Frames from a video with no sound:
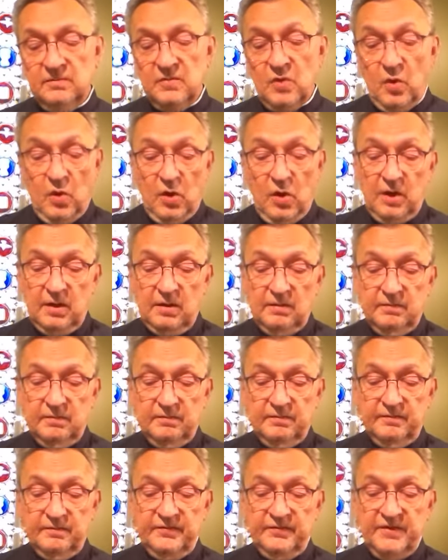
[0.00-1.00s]
or
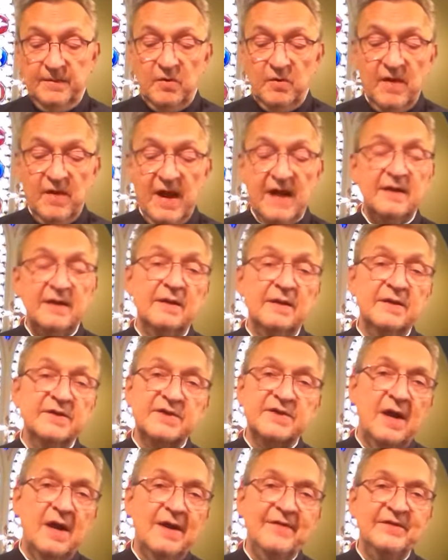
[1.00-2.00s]
the
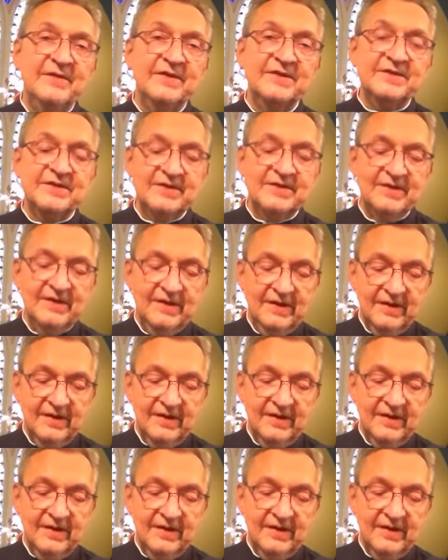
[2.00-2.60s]
miraculous harvest,